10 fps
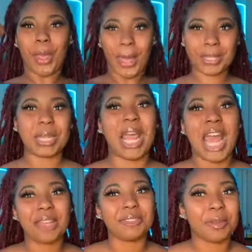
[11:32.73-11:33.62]
I did a
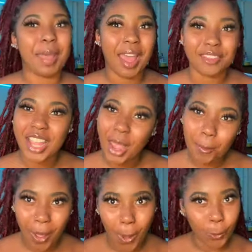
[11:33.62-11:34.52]
half up, half down
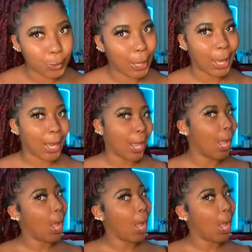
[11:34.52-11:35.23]
pony.